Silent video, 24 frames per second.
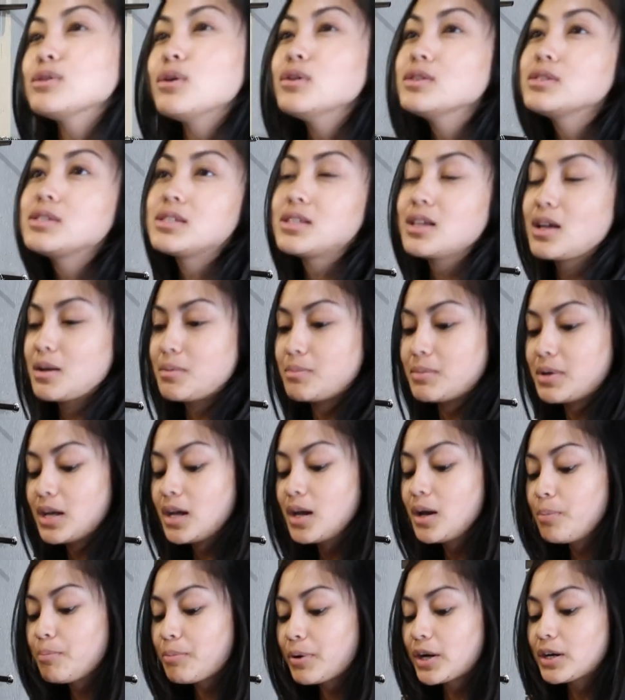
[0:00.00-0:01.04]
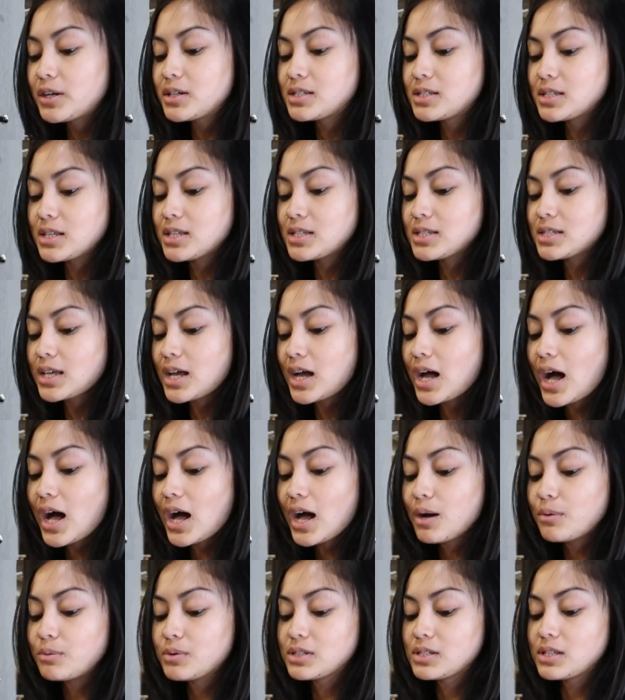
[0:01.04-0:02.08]
sold some purses that
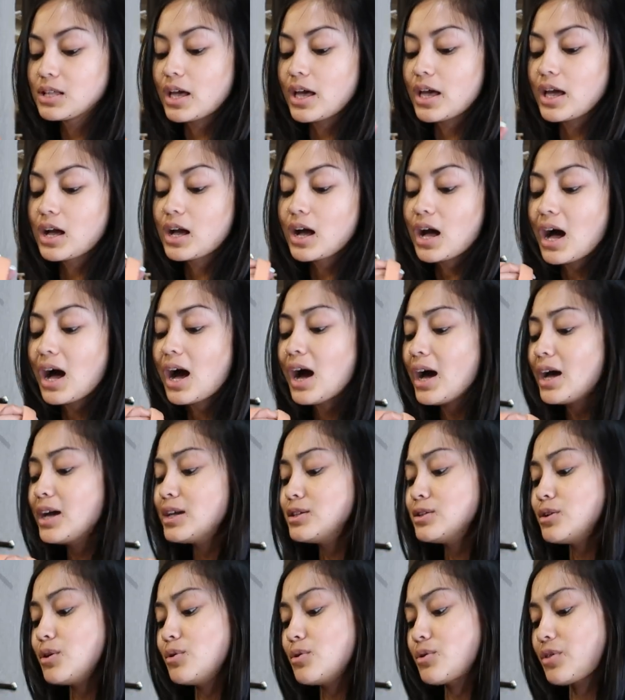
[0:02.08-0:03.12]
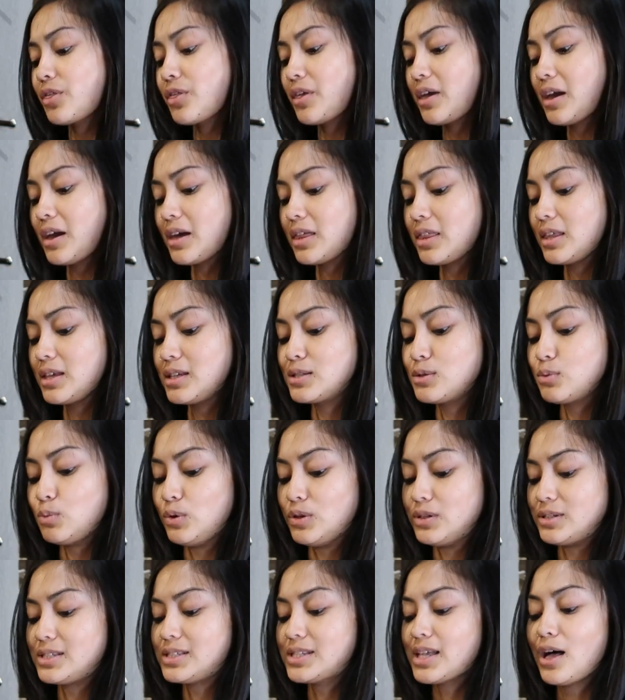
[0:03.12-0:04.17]
I was like, I don't think this
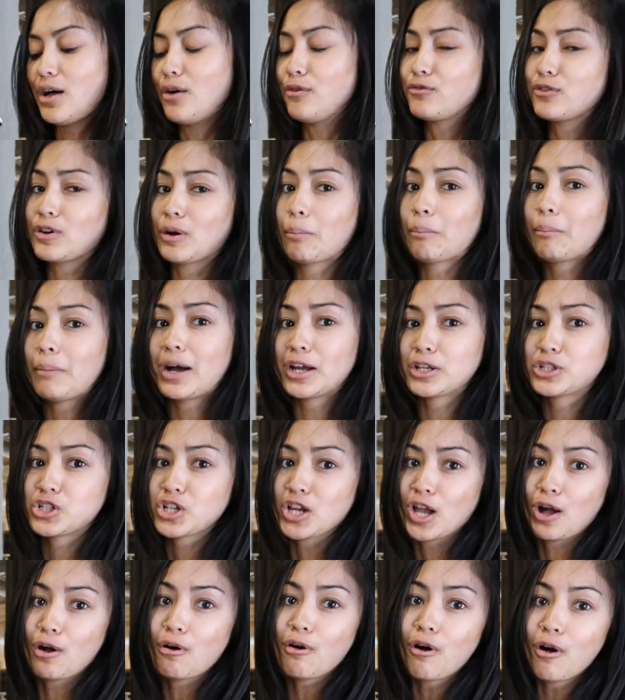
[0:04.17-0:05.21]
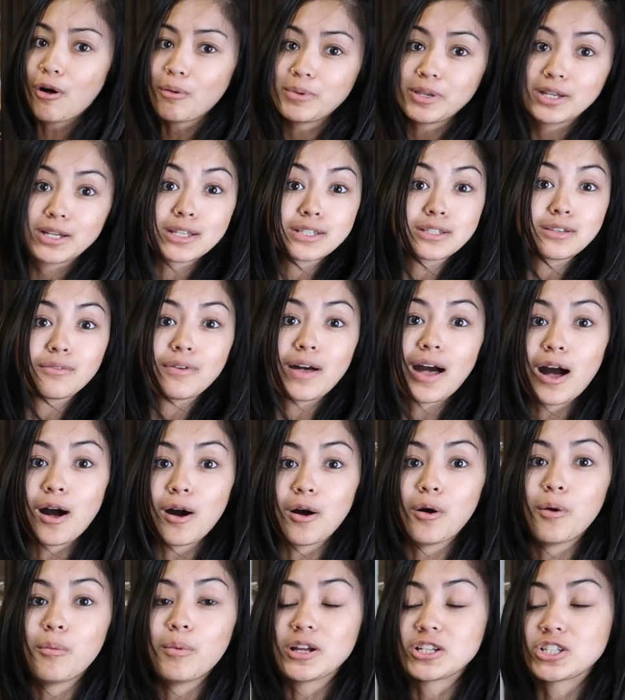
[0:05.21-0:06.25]
will sell for much at all because of
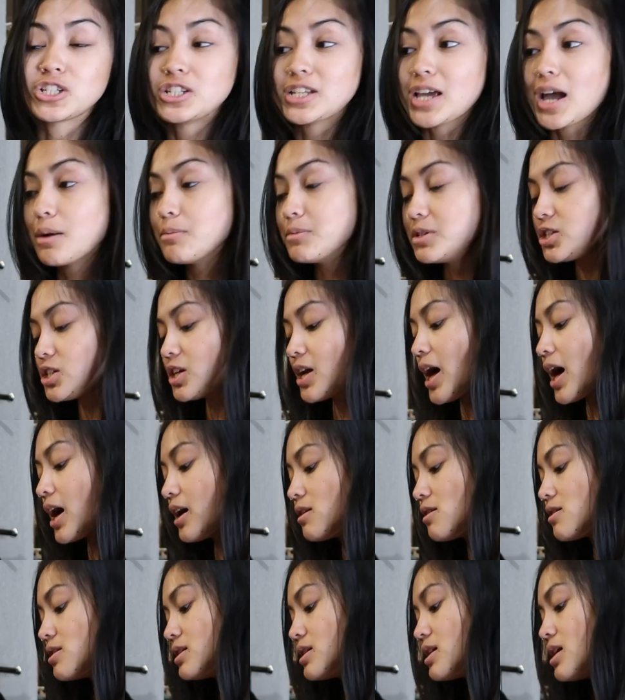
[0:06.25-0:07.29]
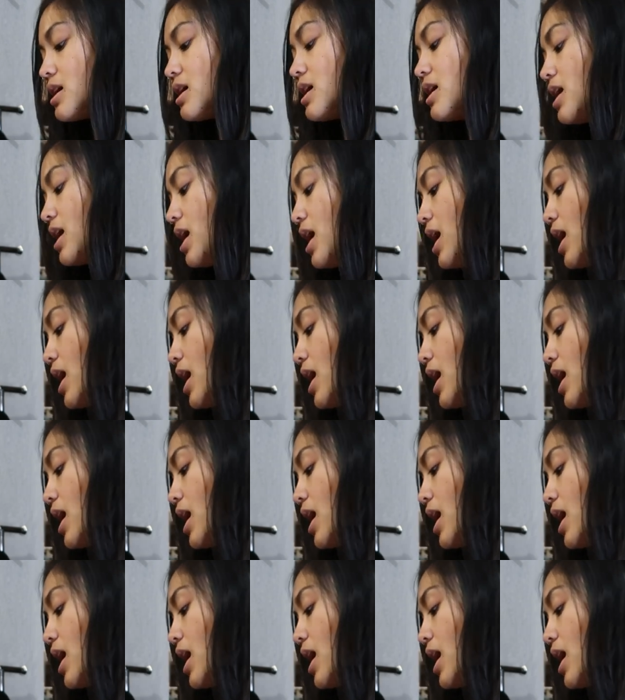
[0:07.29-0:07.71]
how much damage it had on it